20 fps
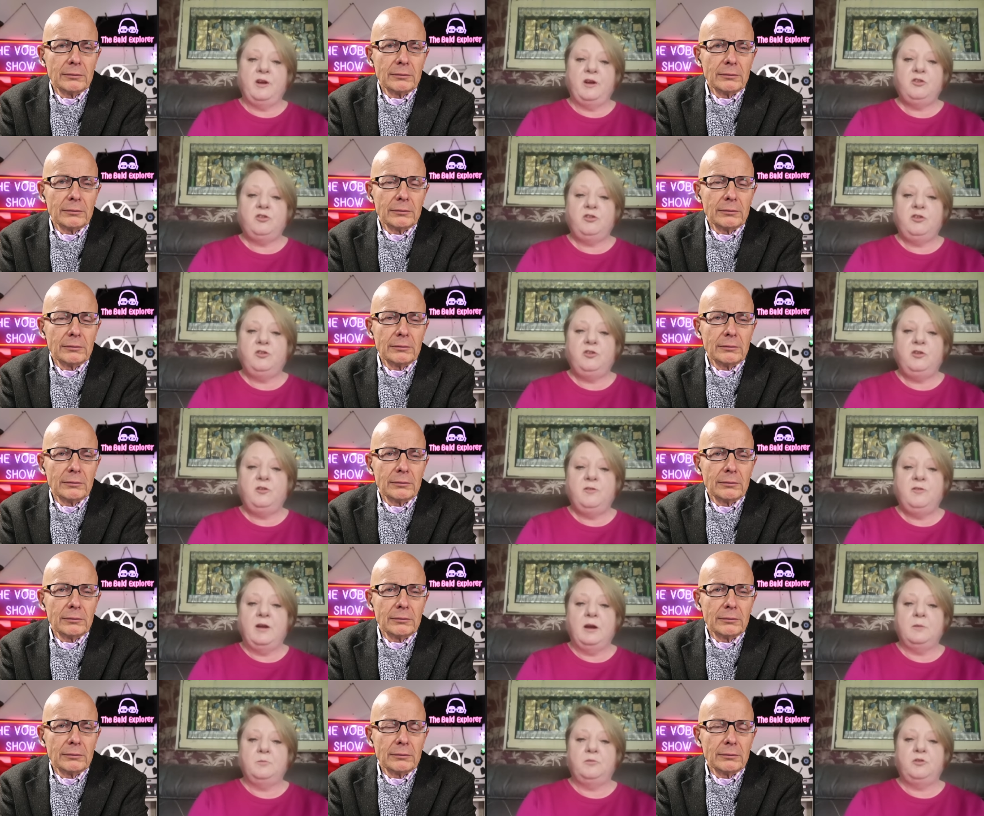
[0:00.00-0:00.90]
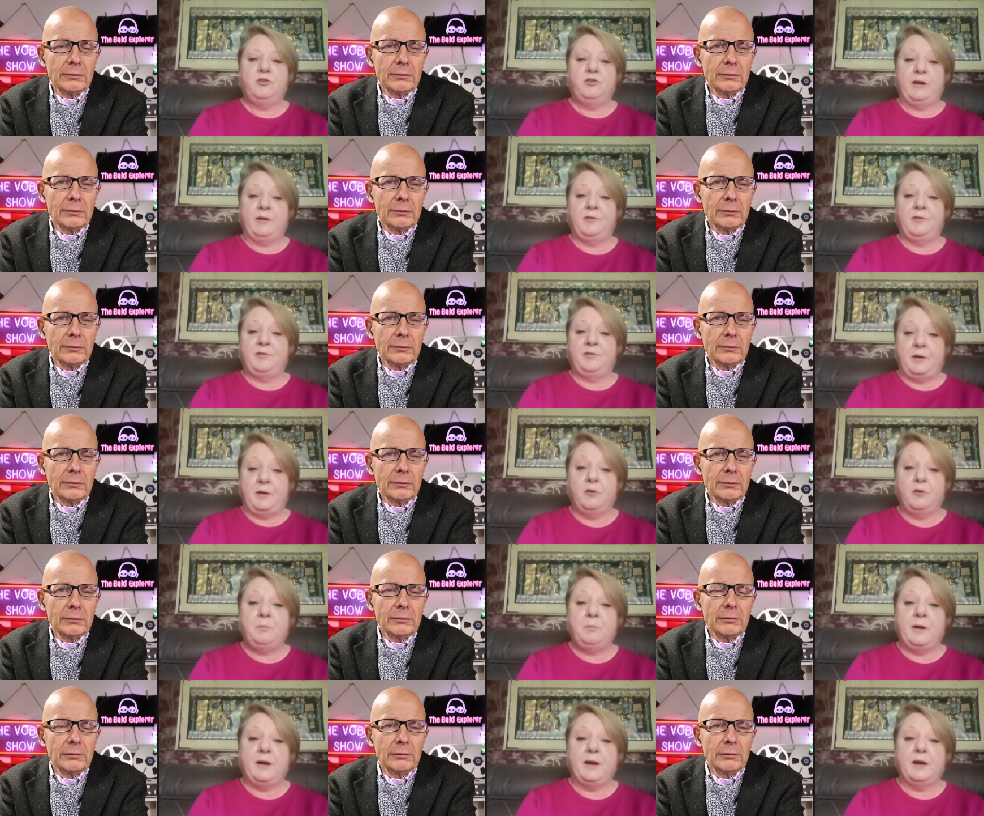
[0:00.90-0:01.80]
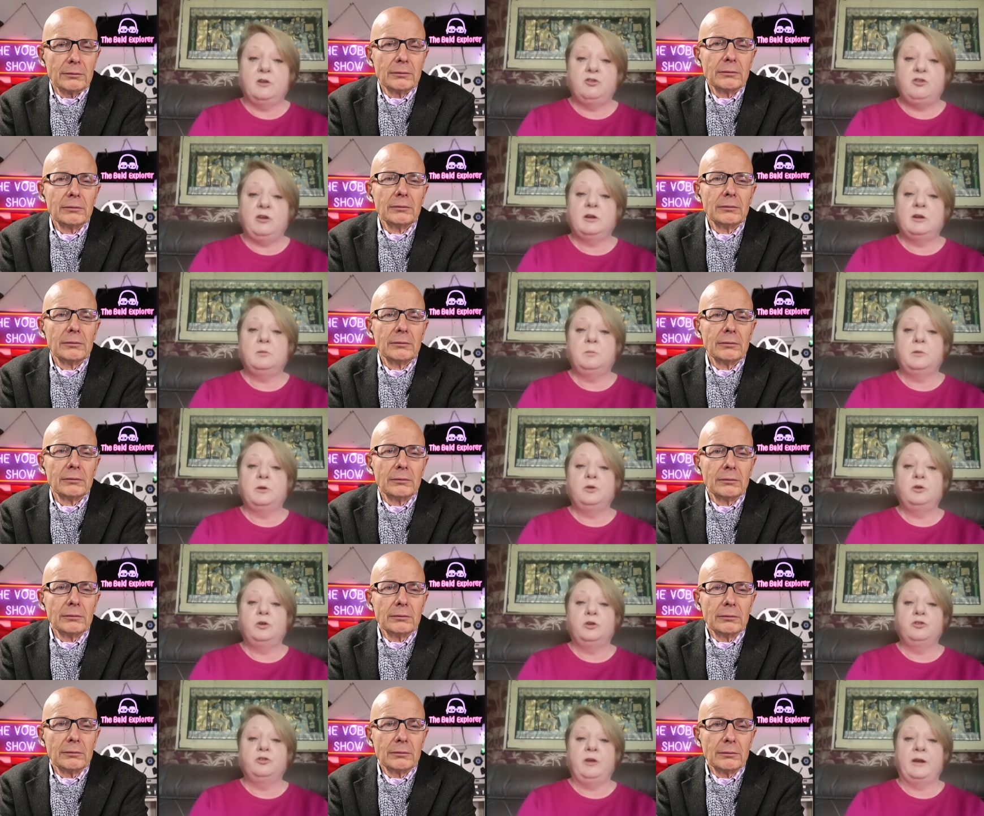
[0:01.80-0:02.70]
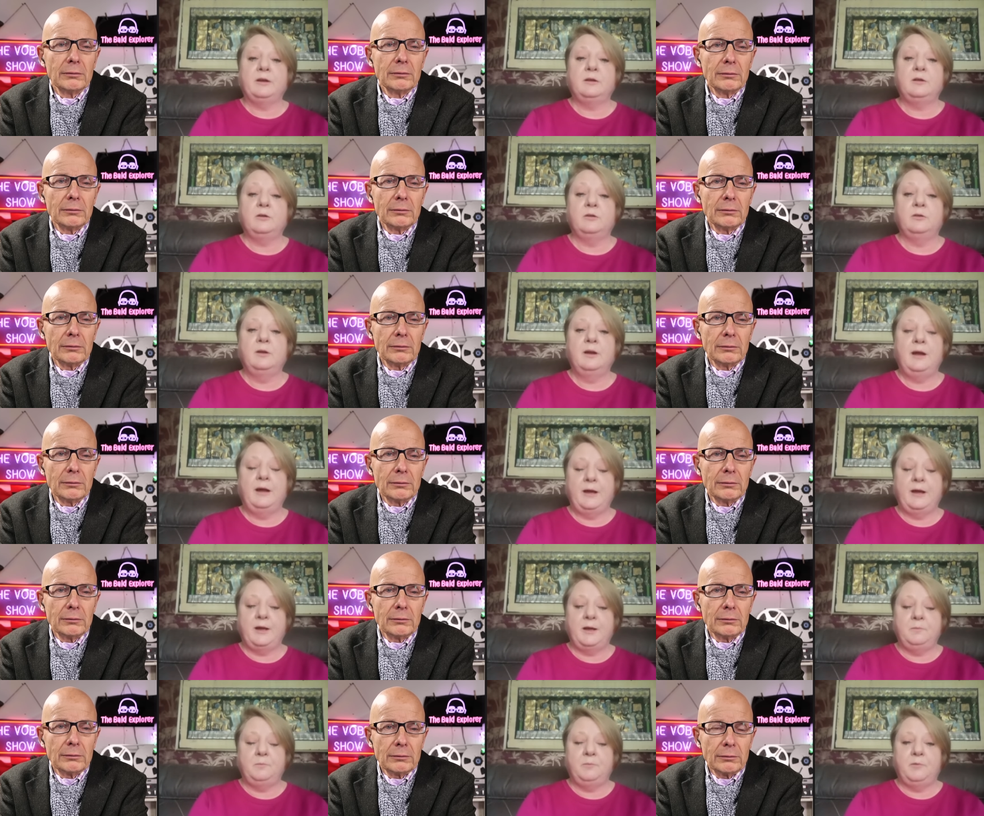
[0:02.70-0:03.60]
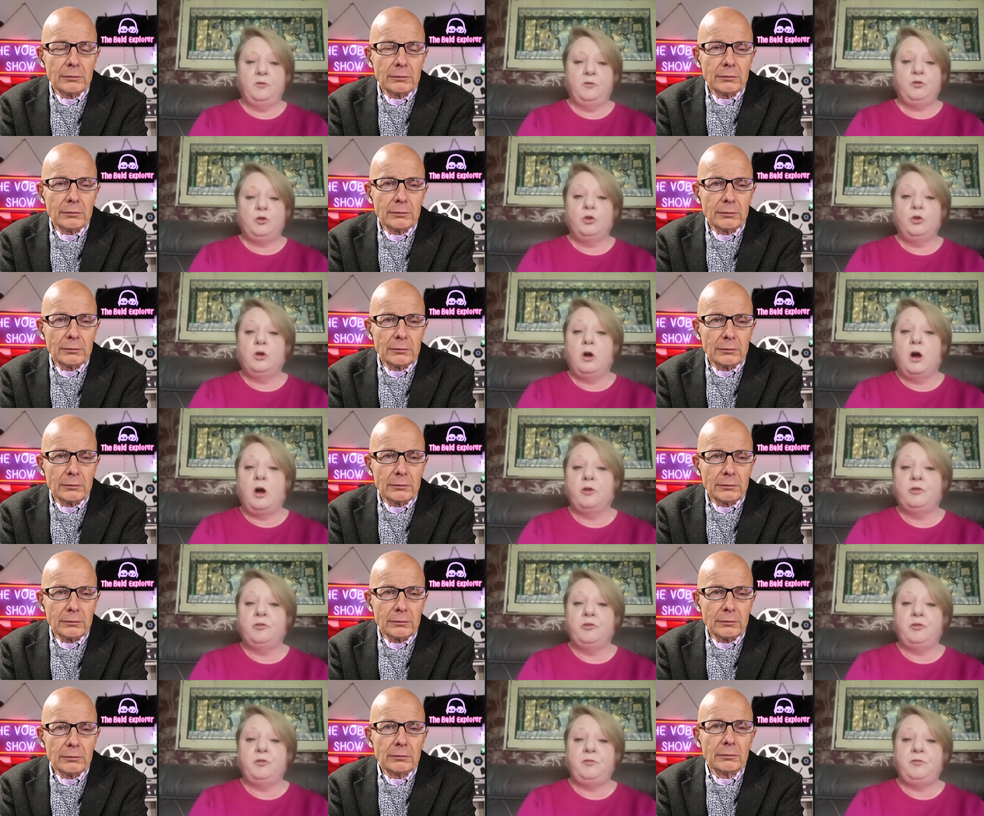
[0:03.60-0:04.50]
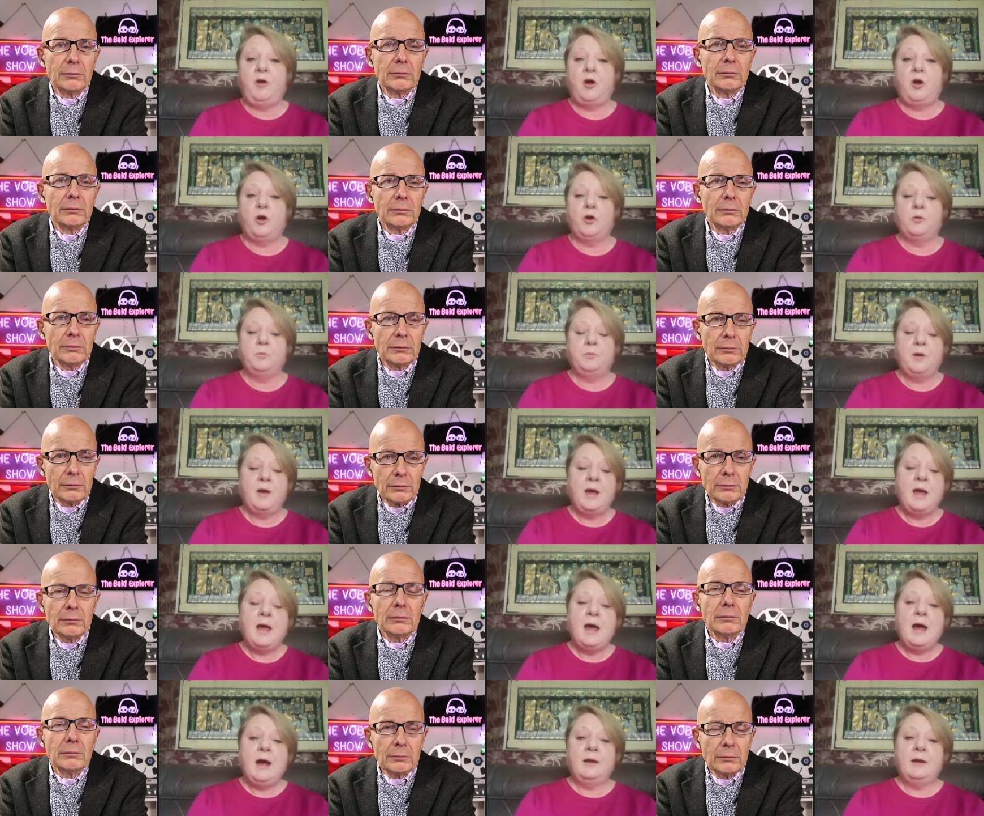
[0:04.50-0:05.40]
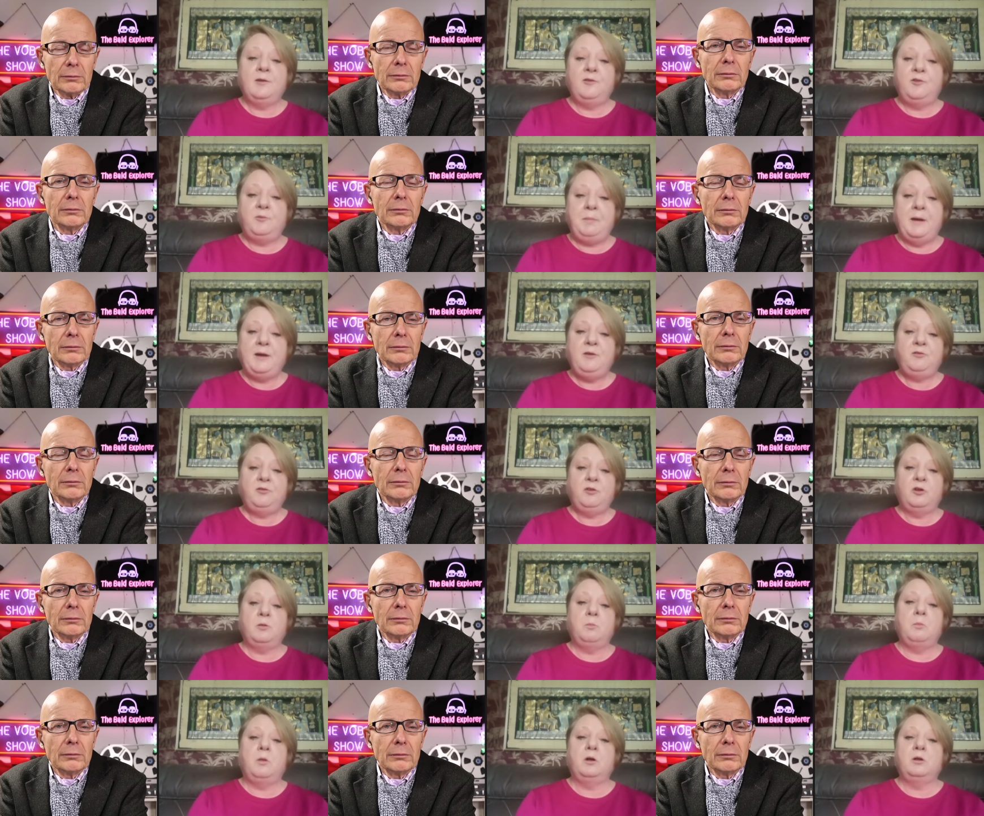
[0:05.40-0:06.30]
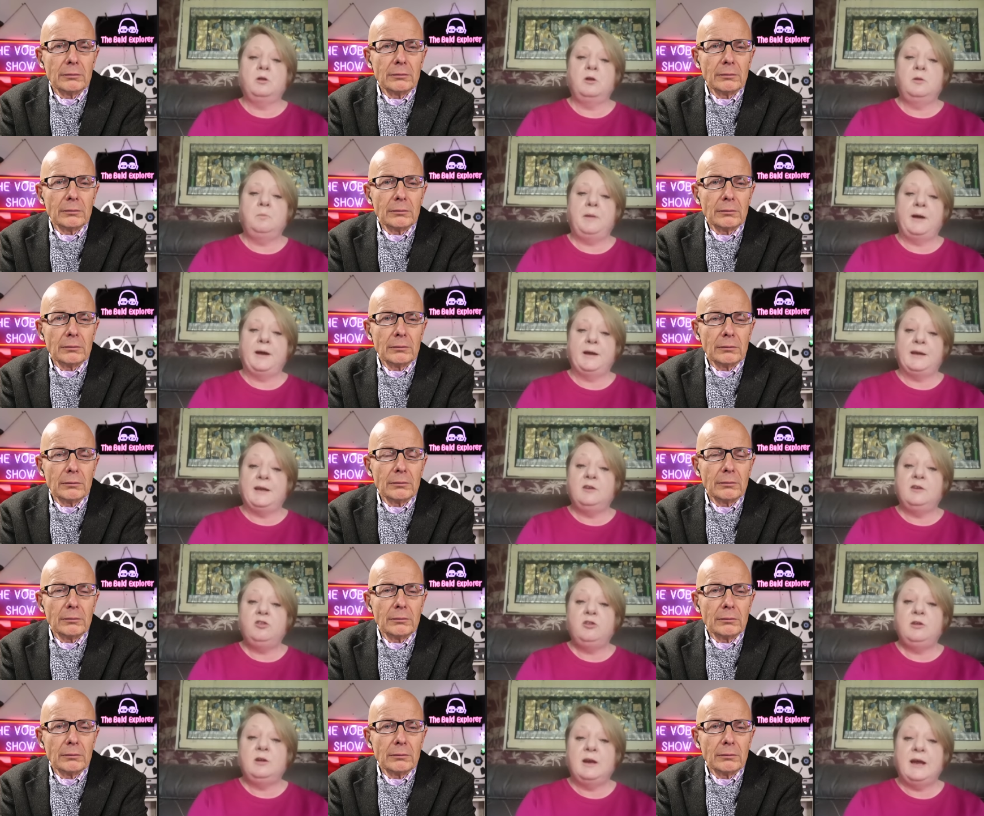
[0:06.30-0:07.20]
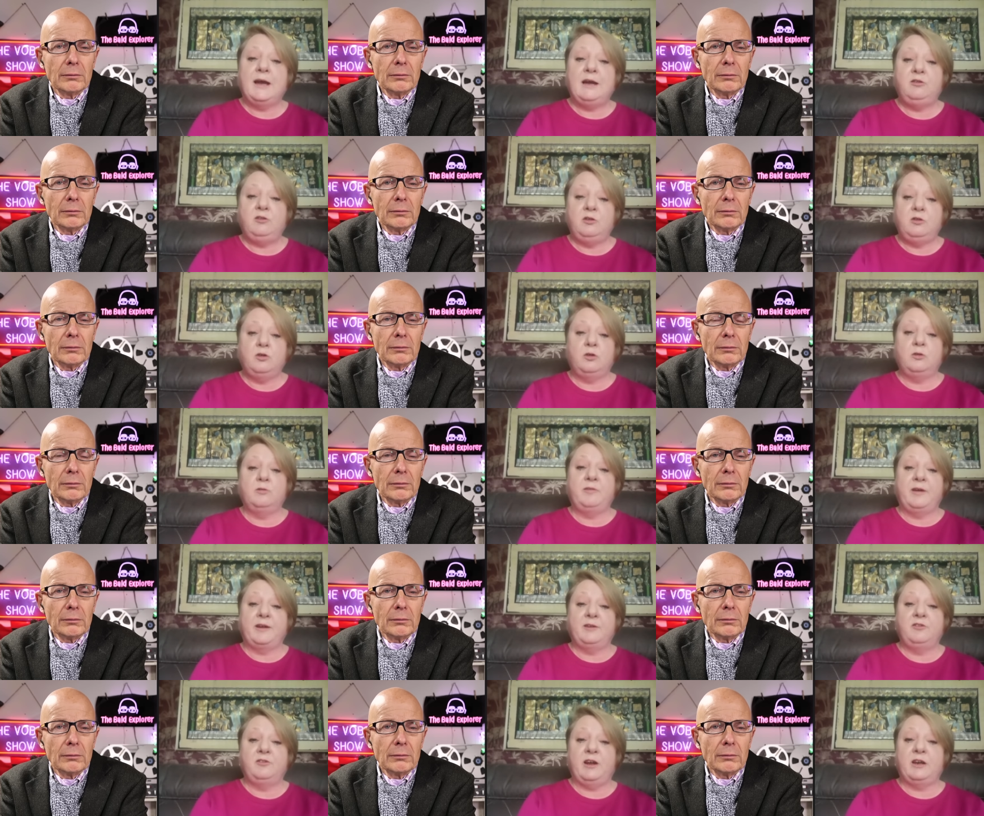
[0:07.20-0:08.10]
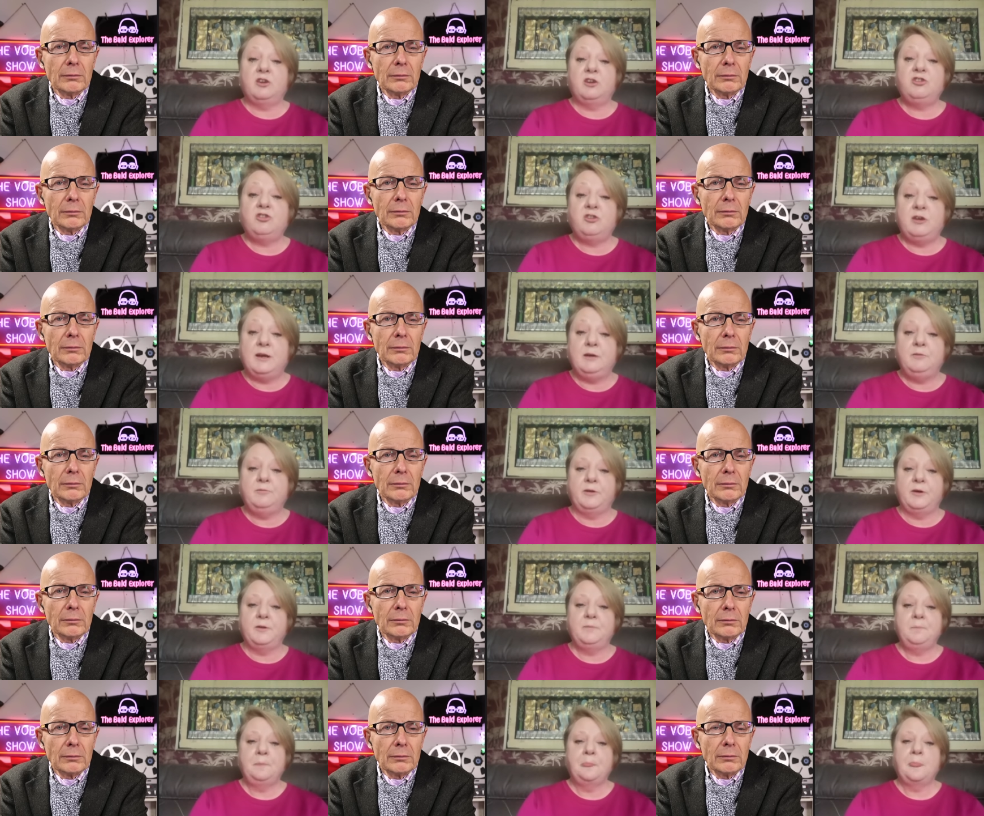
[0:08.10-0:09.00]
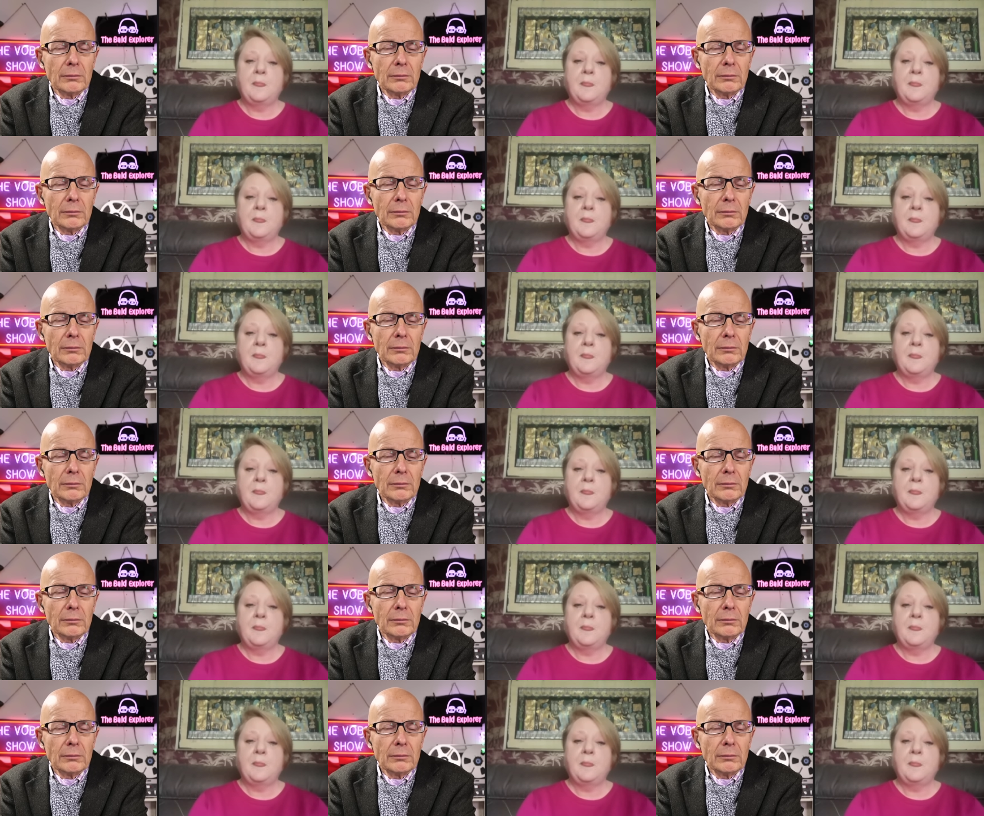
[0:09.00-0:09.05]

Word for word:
Speaker 1: actually developed down south by a gentleman called Daniel. Um, it's called Gardens of Hope, and it's based on a model by an Indian lady called Vandana Shiva.